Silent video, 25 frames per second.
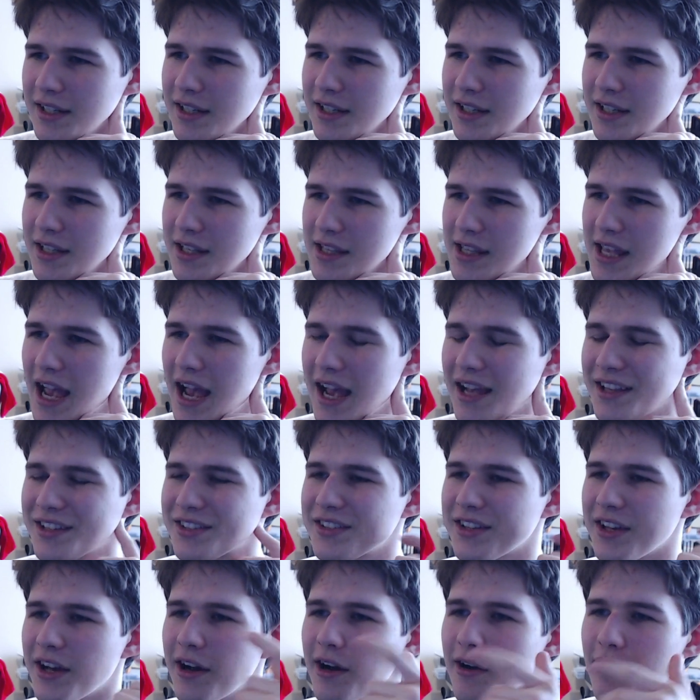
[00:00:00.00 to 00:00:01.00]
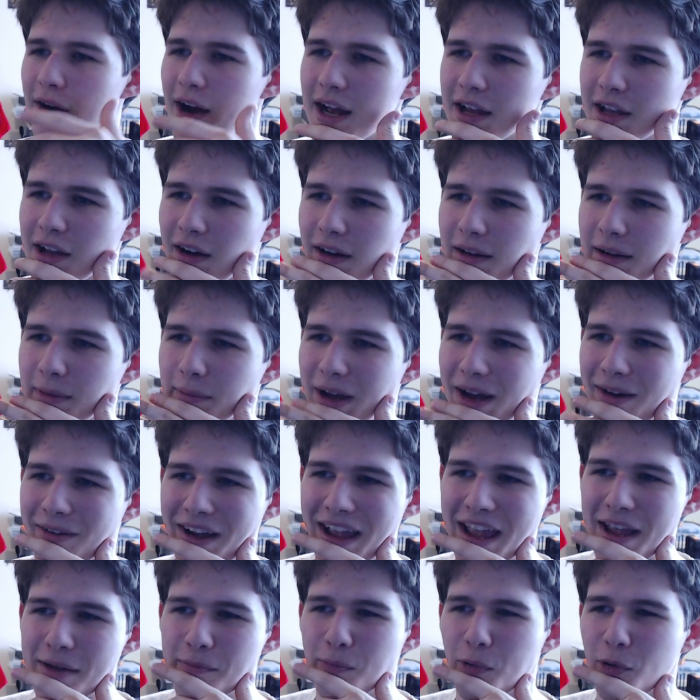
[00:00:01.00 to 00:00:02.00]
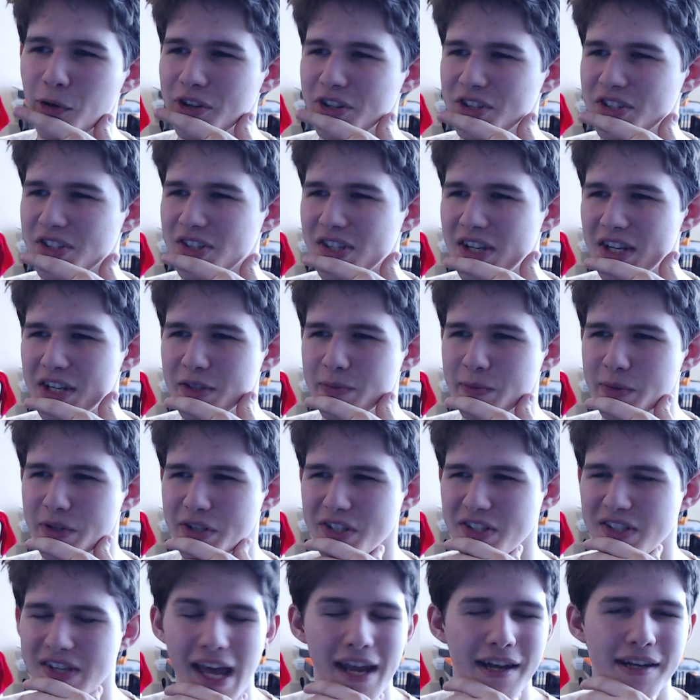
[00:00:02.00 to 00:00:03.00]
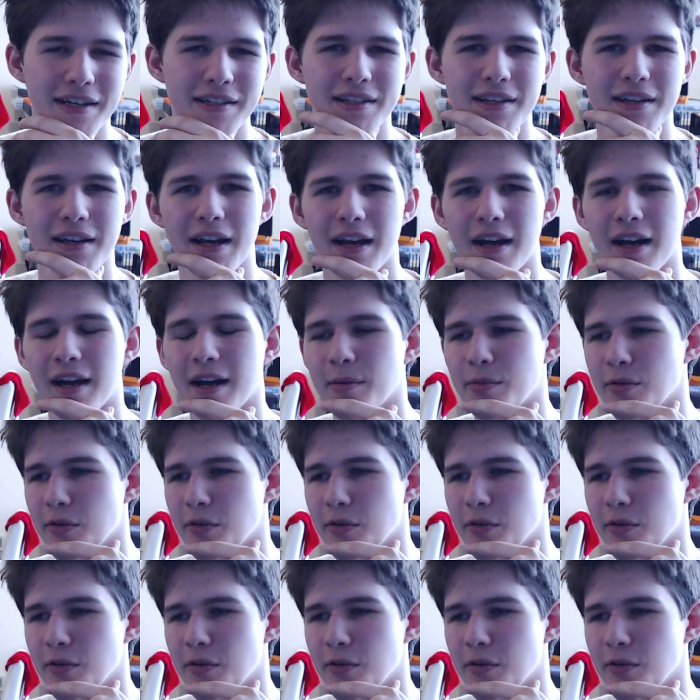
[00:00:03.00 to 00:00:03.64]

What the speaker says: yeah, so I got about 8.6%